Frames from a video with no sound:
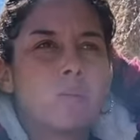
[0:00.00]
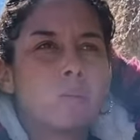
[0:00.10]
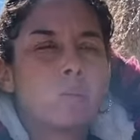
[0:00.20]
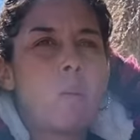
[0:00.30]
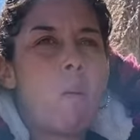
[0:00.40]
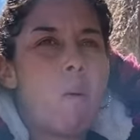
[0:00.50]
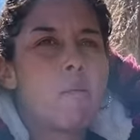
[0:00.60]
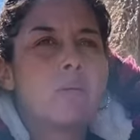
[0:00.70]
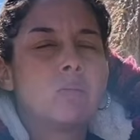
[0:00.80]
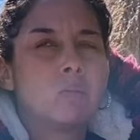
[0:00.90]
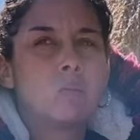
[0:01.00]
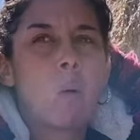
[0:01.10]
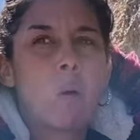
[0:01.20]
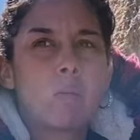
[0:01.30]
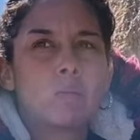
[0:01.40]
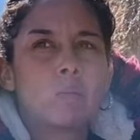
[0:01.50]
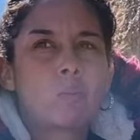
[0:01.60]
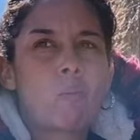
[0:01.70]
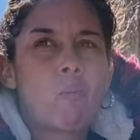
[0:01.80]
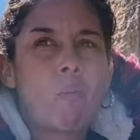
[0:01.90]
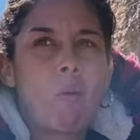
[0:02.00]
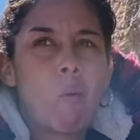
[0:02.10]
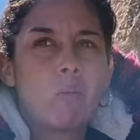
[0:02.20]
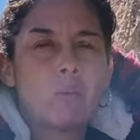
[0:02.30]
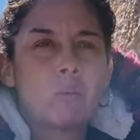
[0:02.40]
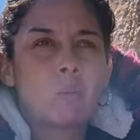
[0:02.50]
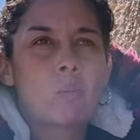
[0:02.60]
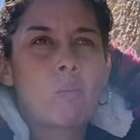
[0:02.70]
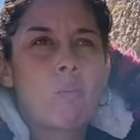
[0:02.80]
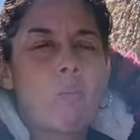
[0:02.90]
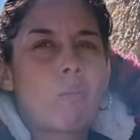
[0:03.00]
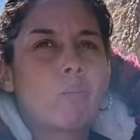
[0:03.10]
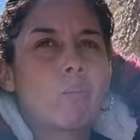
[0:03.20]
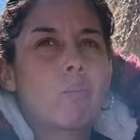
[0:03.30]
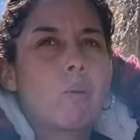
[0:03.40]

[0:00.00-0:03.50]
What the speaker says: What's the hardest part about being out here for you?